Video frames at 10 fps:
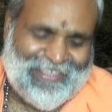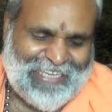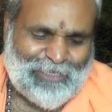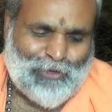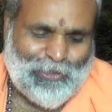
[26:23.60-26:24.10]

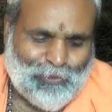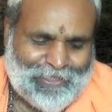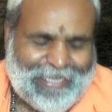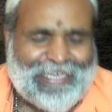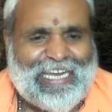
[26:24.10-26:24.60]
That's why to
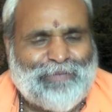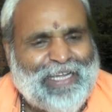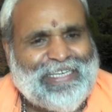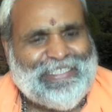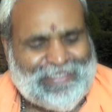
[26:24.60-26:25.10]
take care of
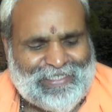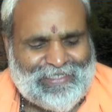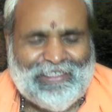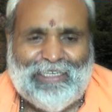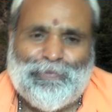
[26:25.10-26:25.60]
that, he
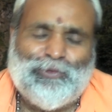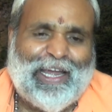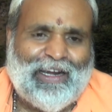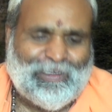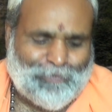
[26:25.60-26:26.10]
says, if you
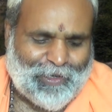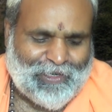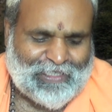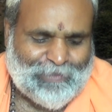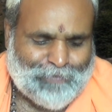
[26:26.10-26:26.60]
are not a
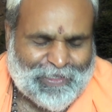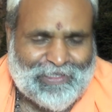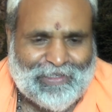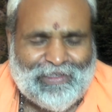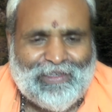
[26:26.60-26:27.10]
productive
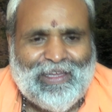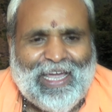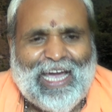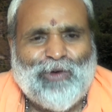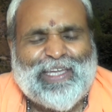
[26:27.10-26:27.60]
person,
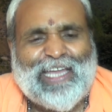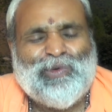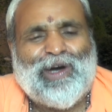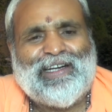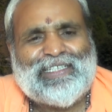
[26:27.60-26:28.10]
how can
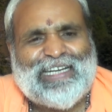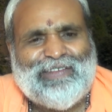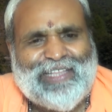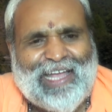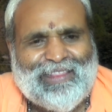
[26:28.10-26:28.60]
you
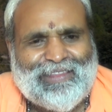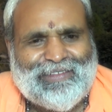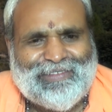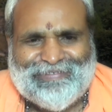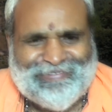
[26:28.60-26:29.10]
understand Vedanta?
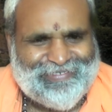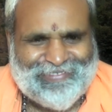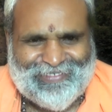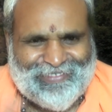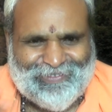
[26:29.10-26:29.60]

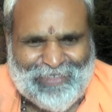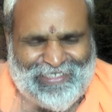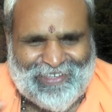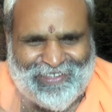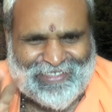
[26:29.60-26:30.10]

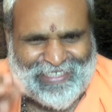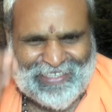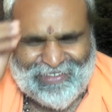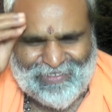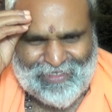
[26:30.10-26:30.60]
Please
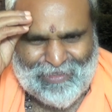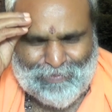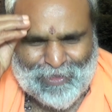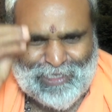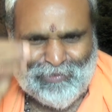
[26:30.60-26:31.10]
understand,
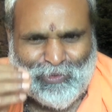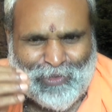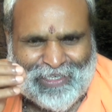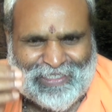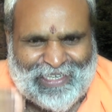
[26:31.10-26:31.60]
impossible
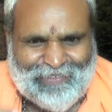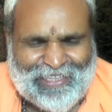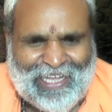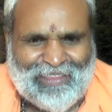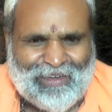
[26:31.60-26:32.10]
to understand
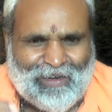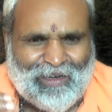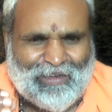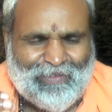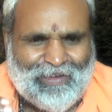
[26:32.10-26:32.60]
Vedanta
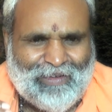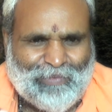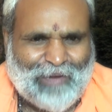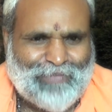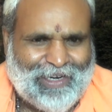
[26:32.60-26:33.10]
or
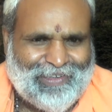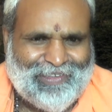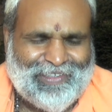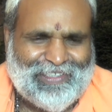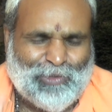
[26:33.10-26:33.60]
Brahman.
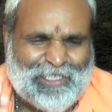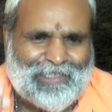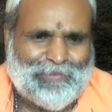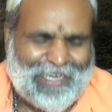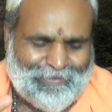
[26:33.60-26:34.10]
It's a
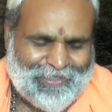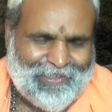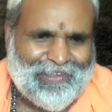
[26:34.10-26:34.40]
waste of time.